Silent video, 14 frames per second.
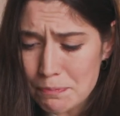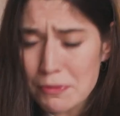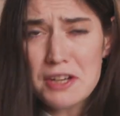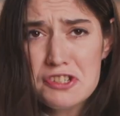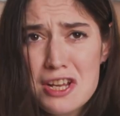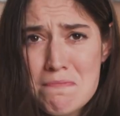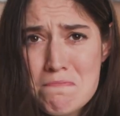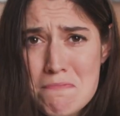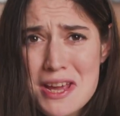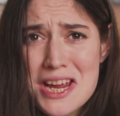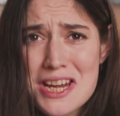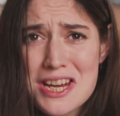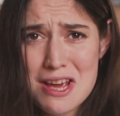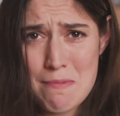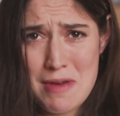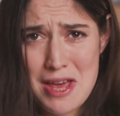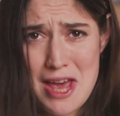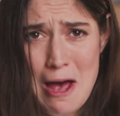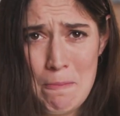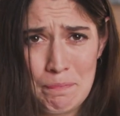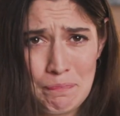I'd say medium
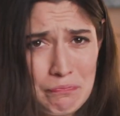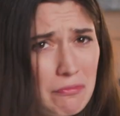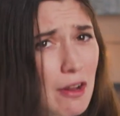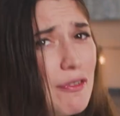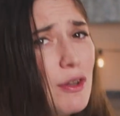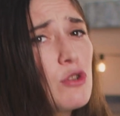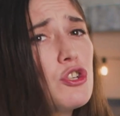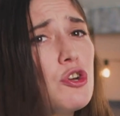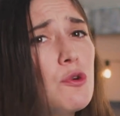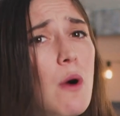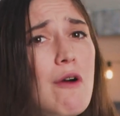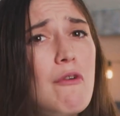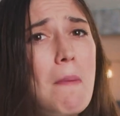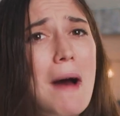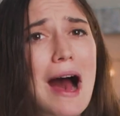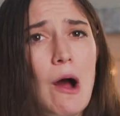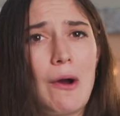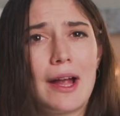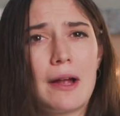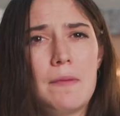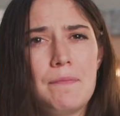here, nothing too
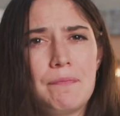overpowering.